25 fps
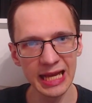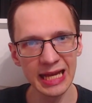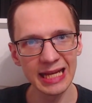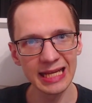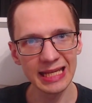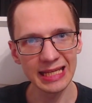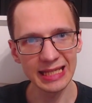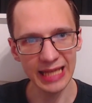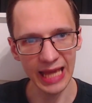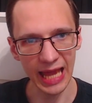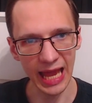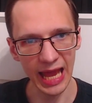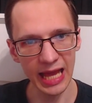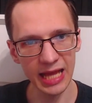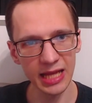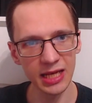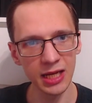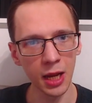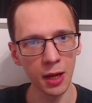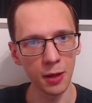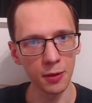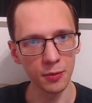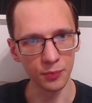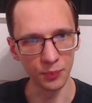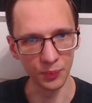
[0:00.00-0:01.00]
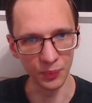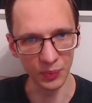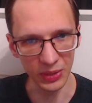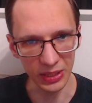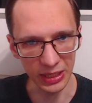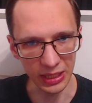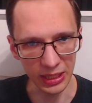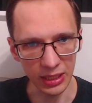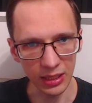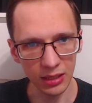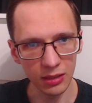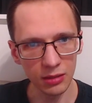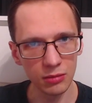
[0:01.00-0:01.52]
can
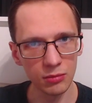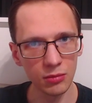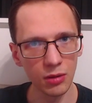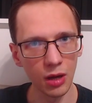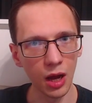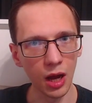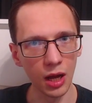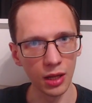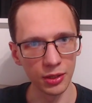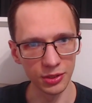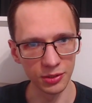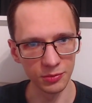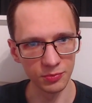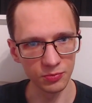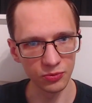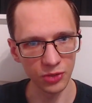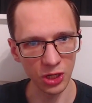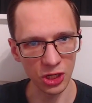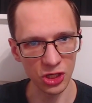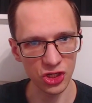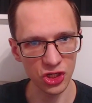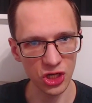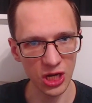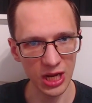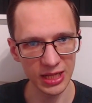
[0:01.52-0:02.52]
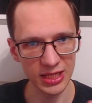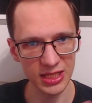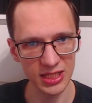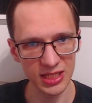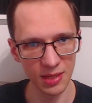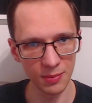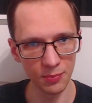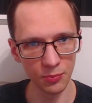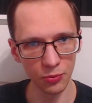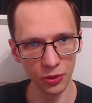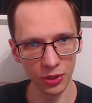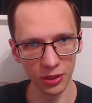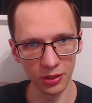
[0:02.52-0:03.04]
be under pressure at some
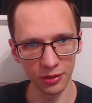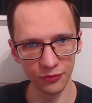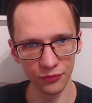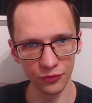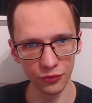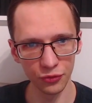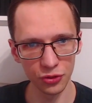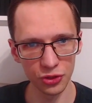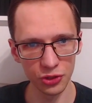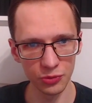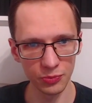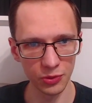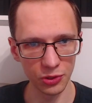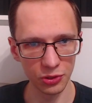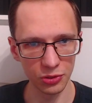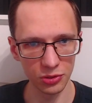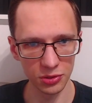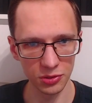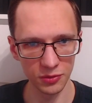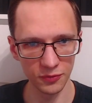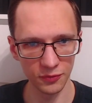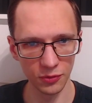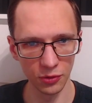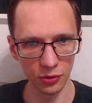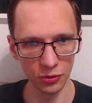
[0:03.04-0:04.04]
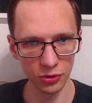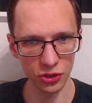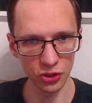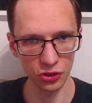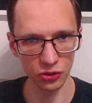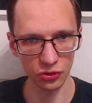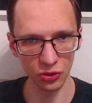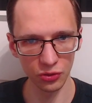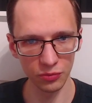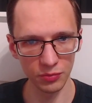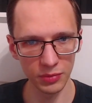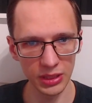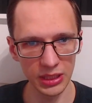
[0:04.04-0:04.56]
point in the future because we've got
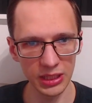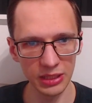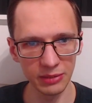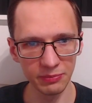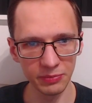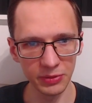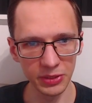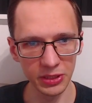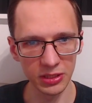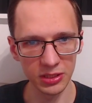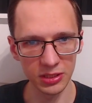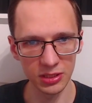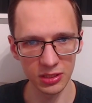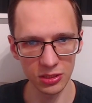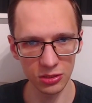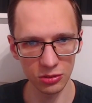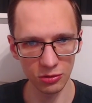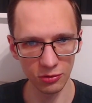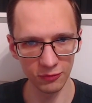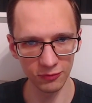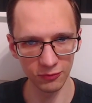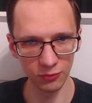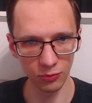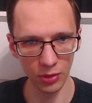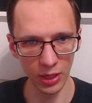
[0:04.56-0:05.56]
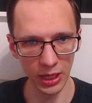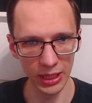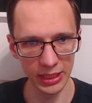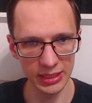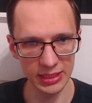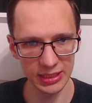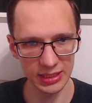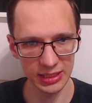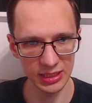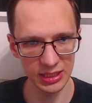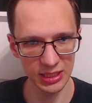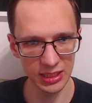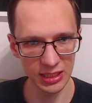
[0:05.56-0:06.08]
so many pieces of
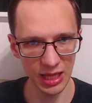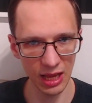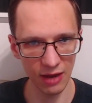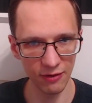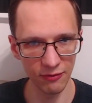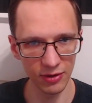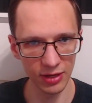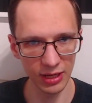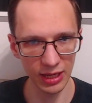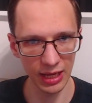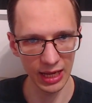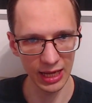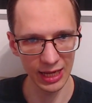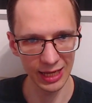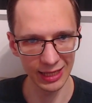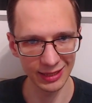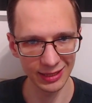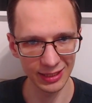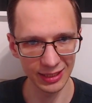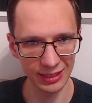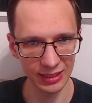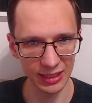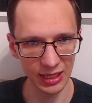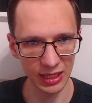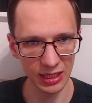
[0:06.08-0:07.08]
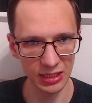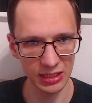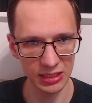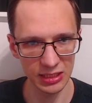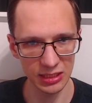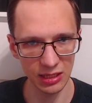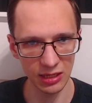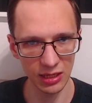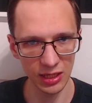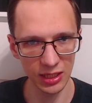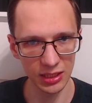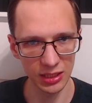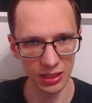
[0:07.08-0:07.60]
whites staring at the king
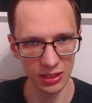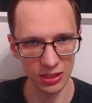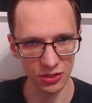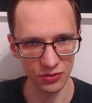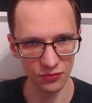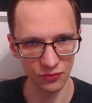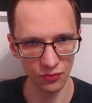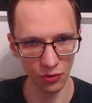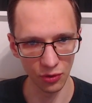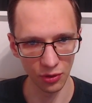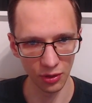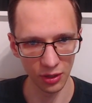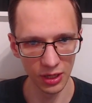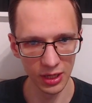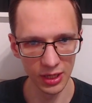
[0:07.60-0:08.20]
side. This rook